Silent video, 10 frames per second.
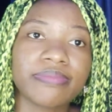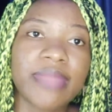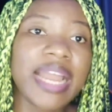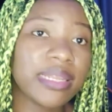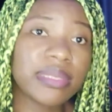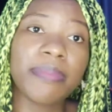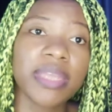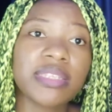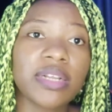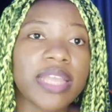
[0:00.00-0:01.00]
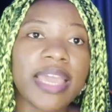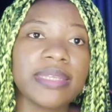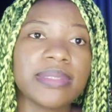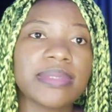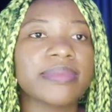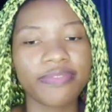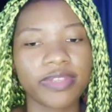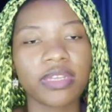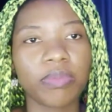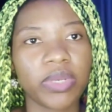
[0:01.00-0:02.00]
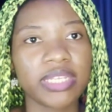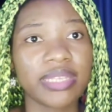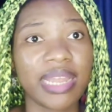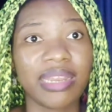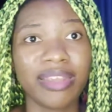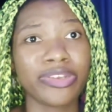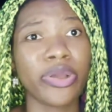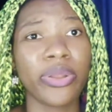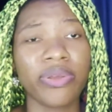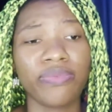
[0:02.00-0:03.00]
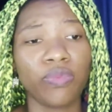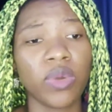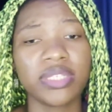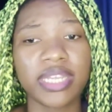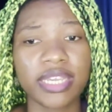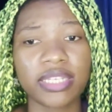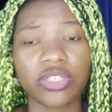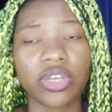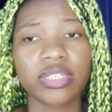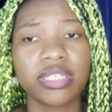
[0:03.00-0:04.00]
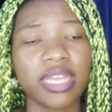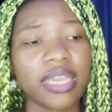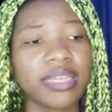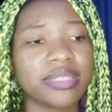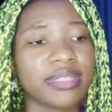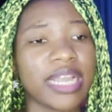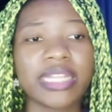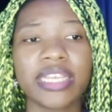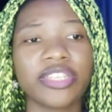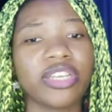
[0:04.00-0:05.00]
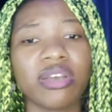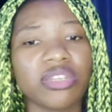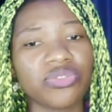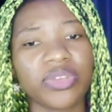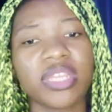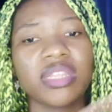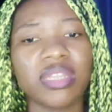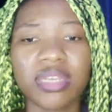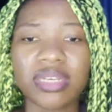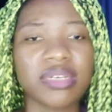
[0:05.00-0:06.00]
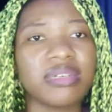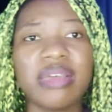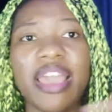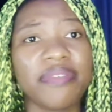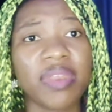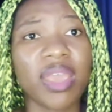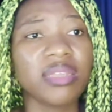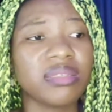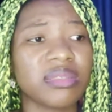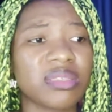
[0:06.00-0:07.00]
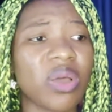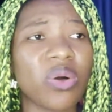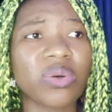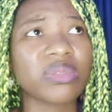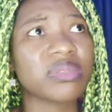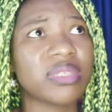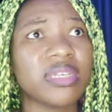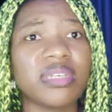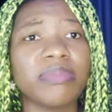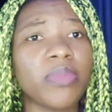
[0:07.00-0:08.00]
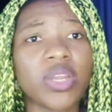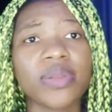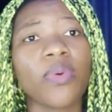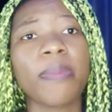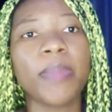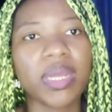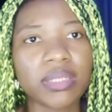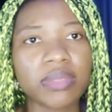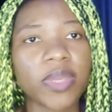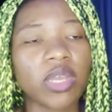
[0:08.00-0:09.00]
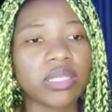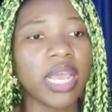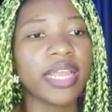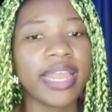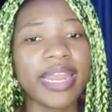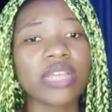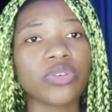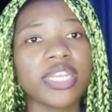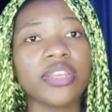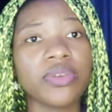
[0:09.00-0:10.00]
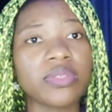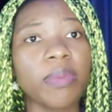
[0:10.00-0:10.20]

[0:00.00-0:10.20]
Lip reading: That is a mental case. After the police had heard all of what they had done, they started gathering the evidence or the murder weapons, because they had actually used